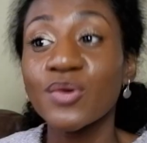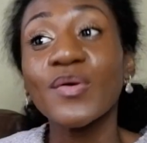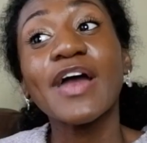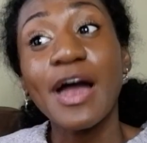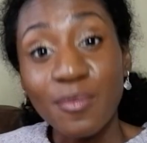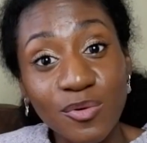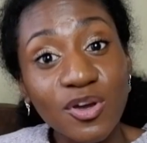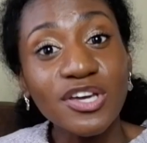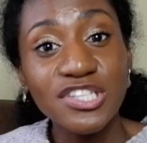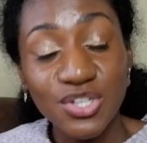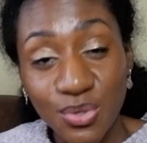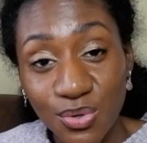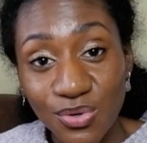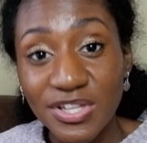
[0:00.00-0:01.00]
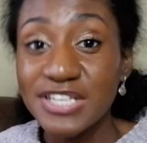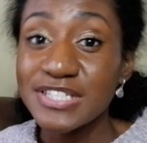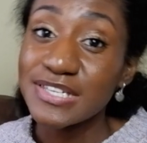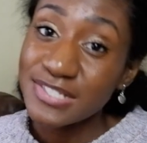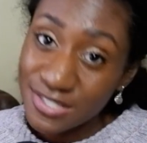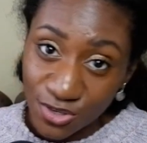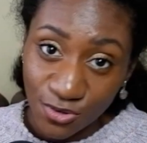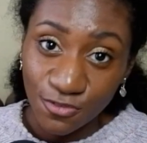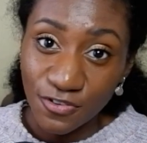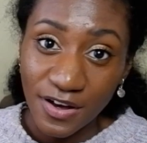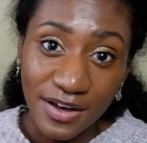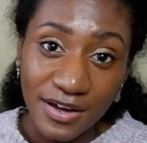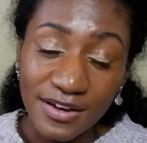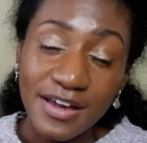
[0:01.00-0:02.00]
so I am going to call it a
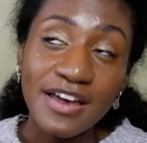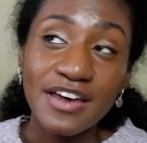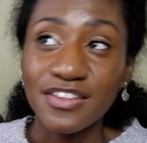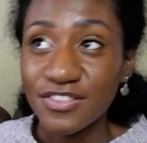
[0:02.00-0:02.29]
sofa.